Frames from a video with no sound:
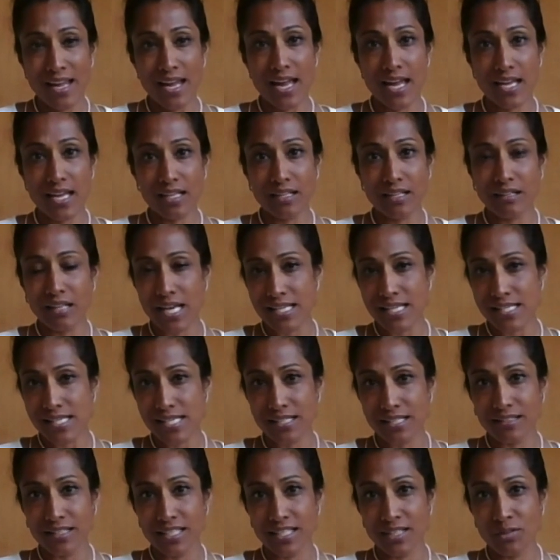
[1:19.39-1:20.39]
And
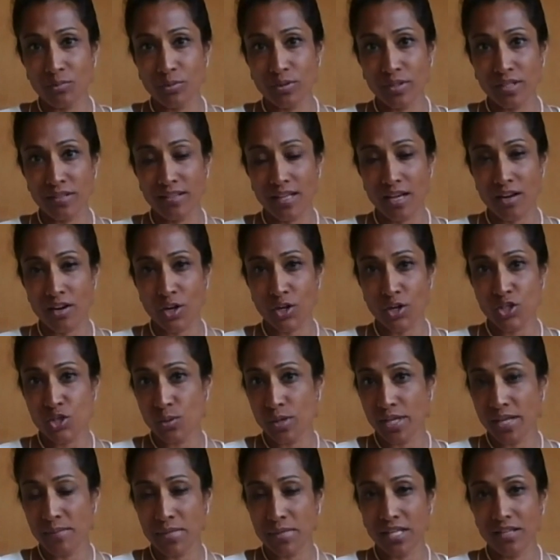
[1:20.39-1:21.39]
classically, with our
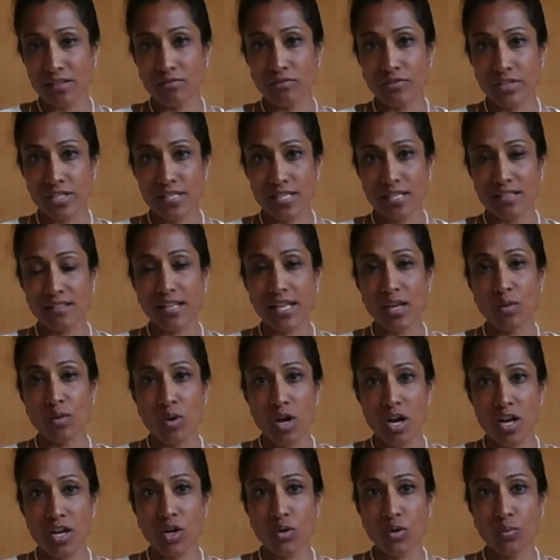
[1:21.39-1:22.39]
20 minute visit, they
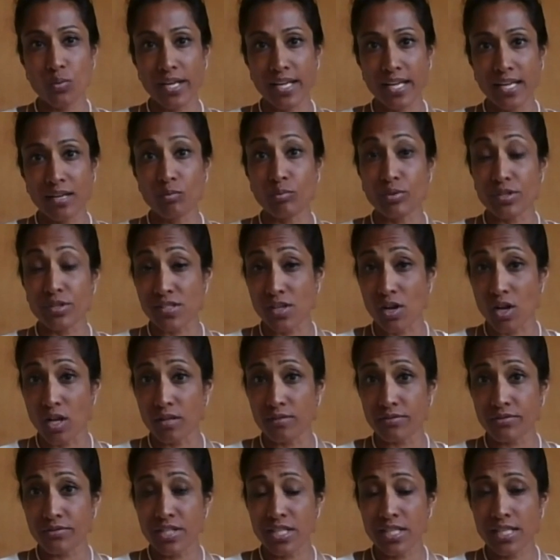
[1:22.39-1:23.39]
walk away
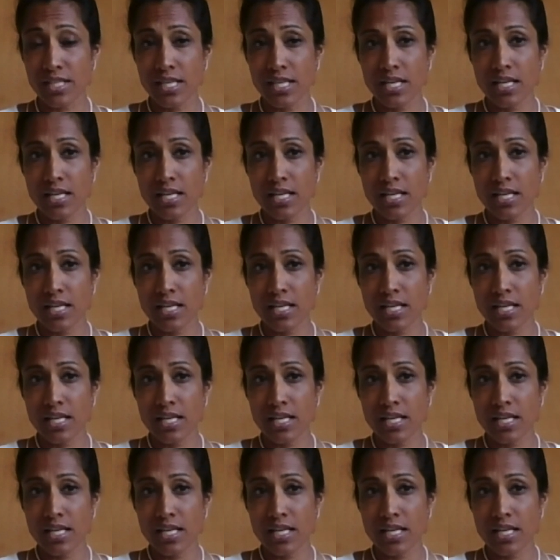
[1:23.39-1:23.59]
resolved